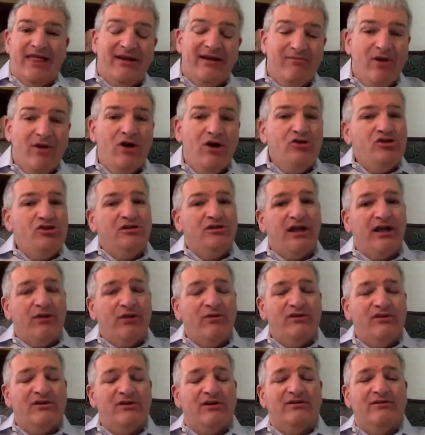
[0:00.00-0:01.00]
emotion like
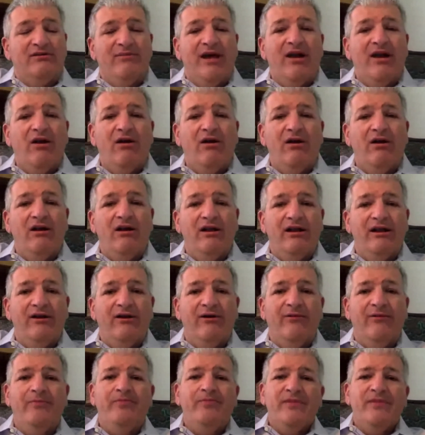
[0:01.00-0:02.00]
we talked about
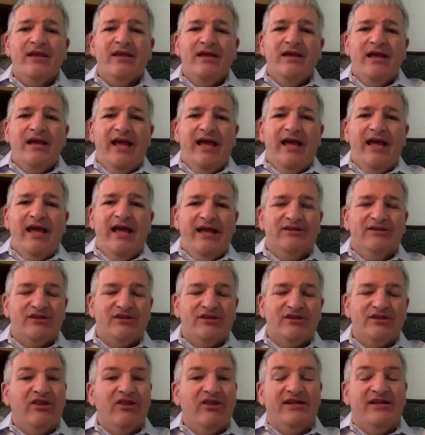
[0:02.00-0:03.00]
earlier, and
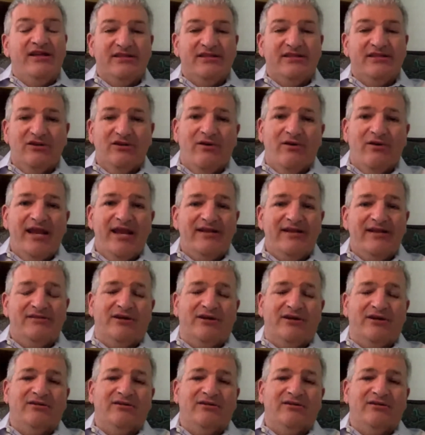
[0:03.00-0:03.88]
some of the things that DeRetta talked